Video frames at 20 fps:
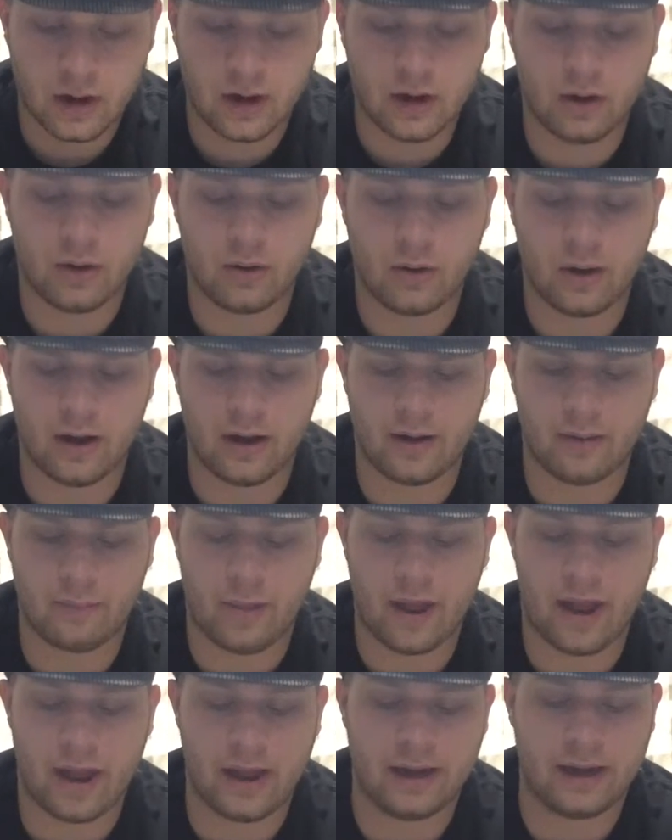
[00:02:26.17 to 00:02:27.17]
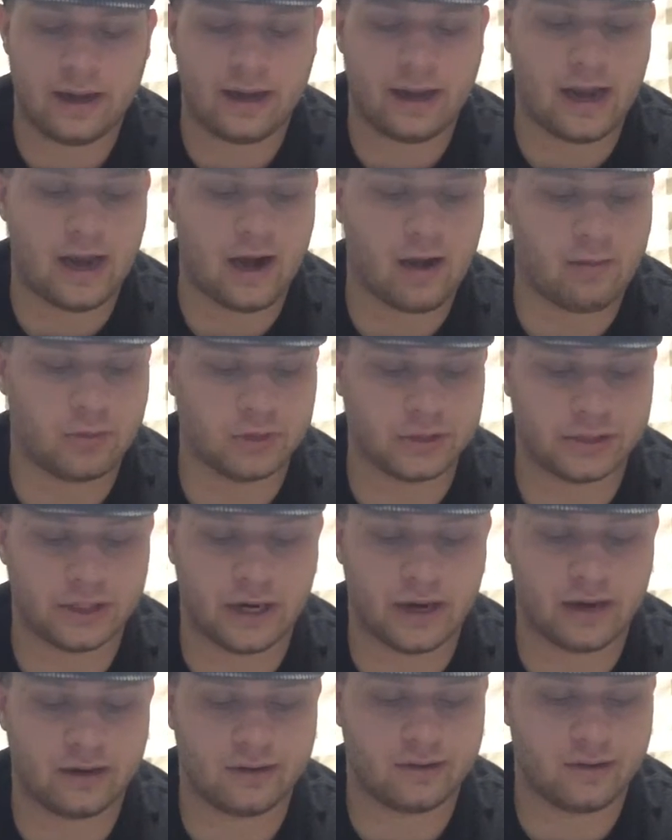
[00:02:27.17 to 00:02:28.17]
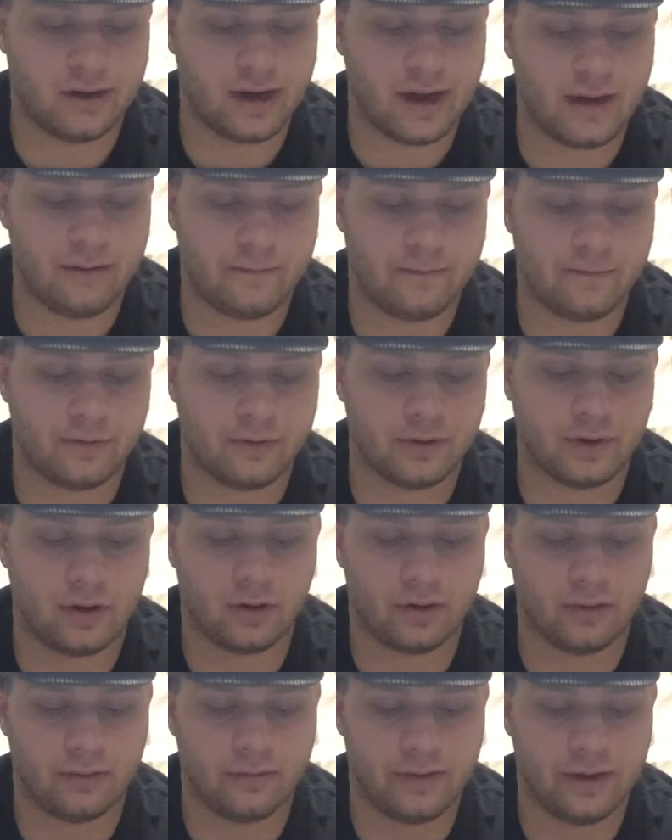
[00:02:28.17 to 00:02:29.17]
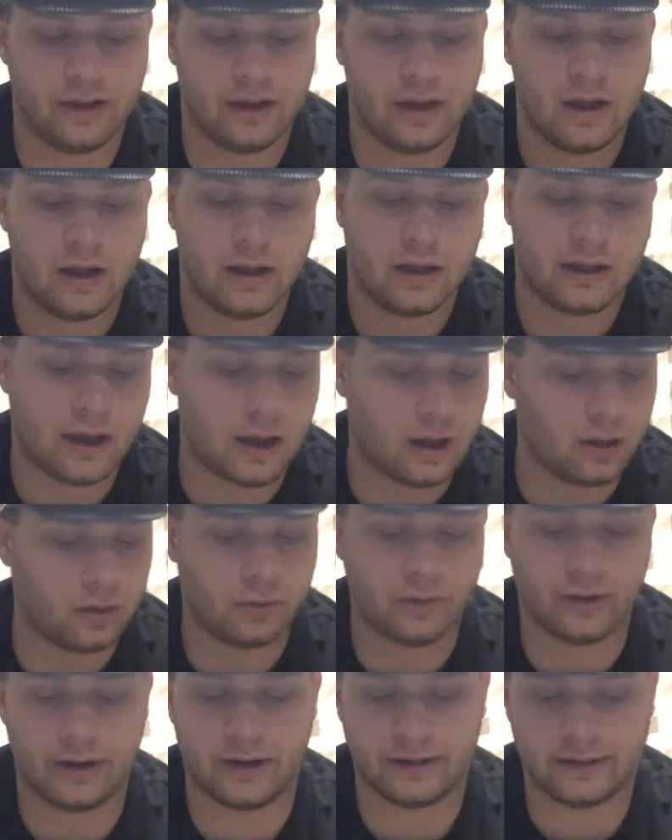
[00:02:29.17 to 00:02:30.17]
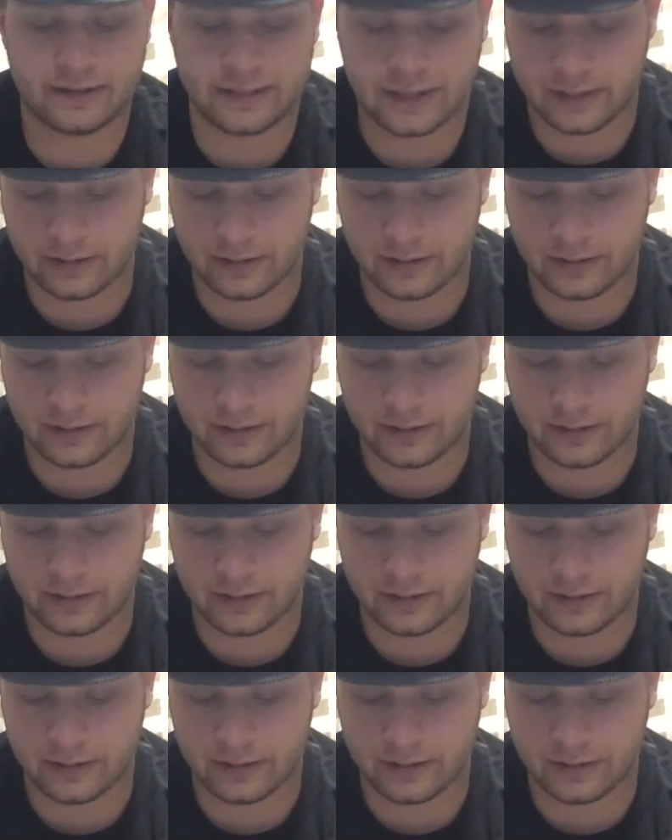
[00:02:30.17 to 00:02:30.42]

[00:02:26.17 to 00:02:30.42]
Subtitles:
Oh, panning camera shots, night photography, coloring,